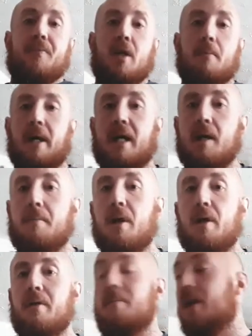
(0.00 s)
make up a
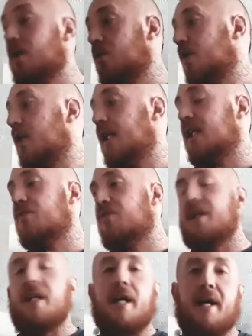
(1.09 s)
load of meals for the next
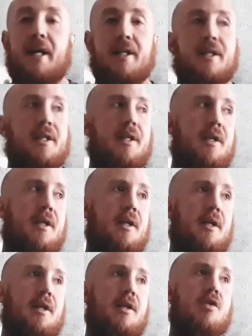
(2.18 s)
three days
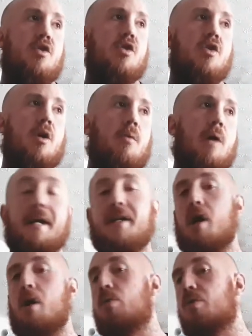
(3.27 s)
so I
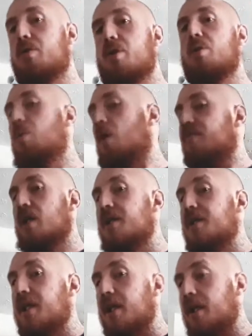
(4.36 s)
don't do what I've done
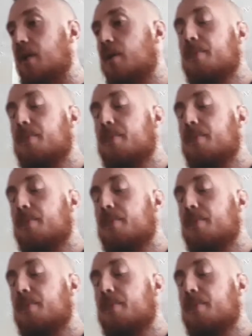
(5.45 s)
today.